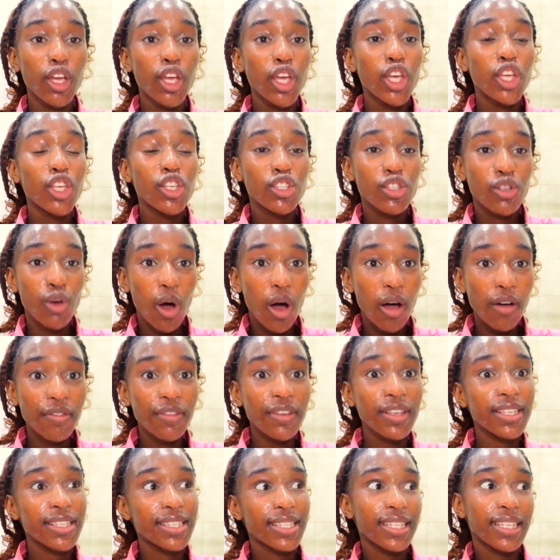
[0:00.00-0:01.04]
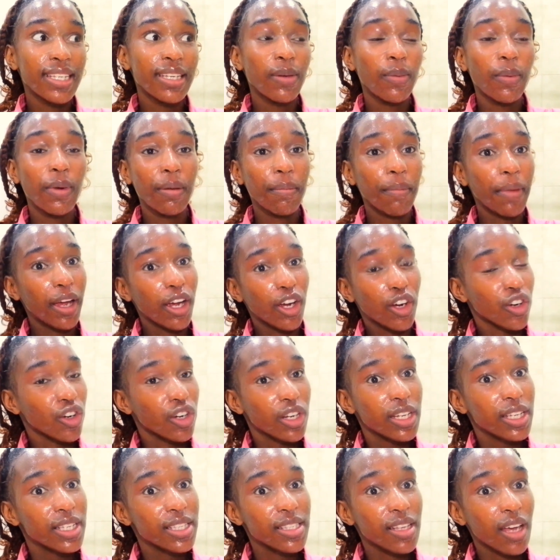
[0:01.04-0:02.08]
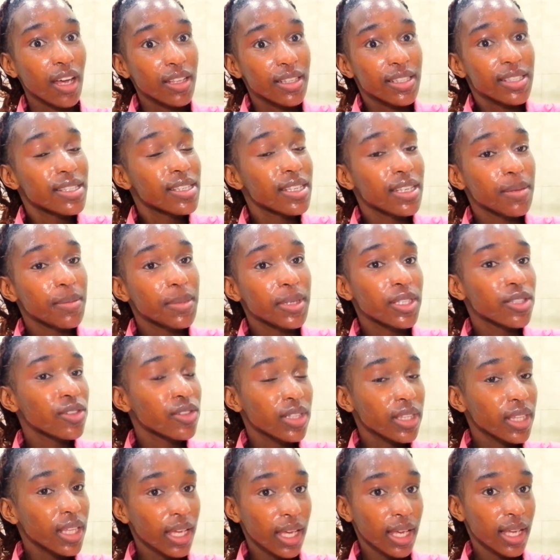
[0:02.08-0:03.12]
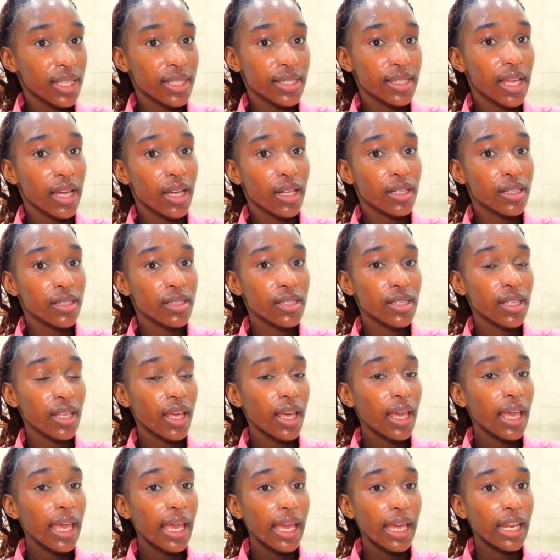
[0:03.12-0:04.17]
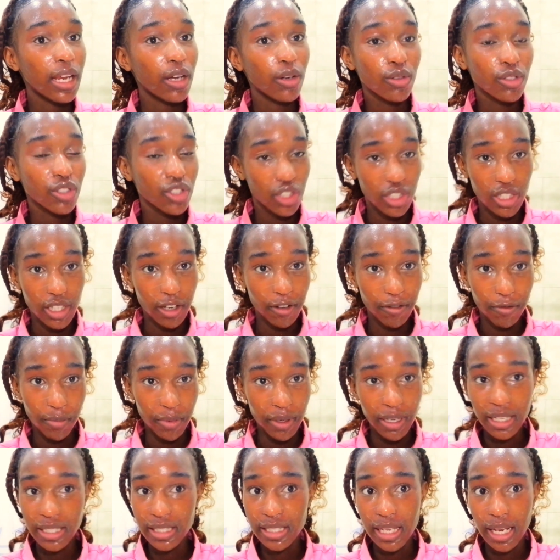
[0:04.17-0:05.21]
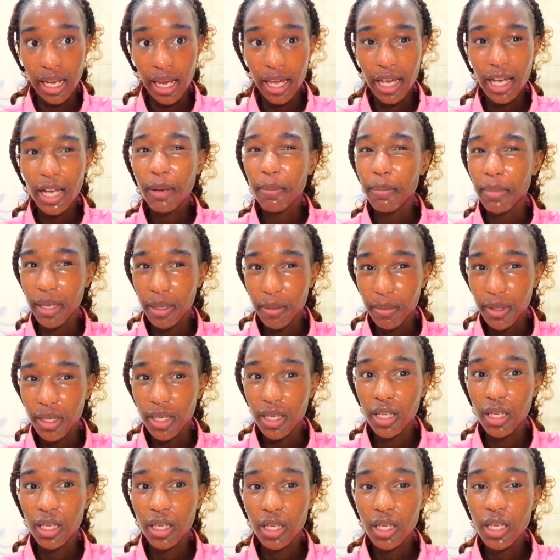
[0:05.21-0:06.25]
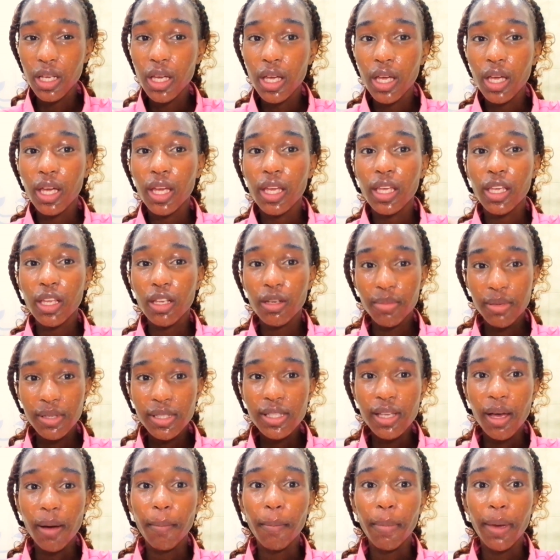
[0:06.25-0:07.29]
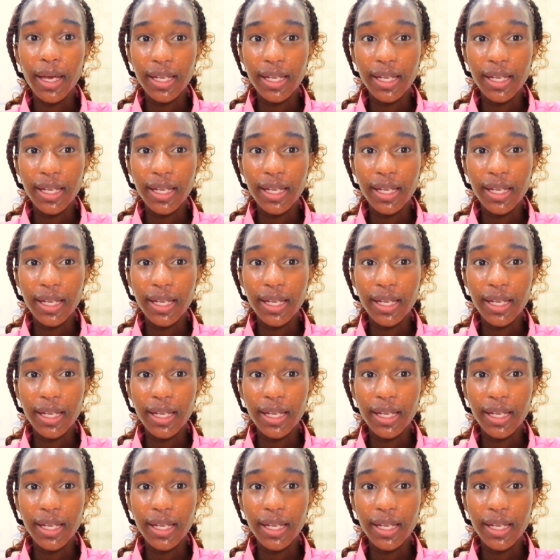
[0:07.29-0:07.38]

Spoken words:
So obviously when my girlies aren't seeing me doing the hairstyles and I only just have braids, they're like, baby, can you please come back?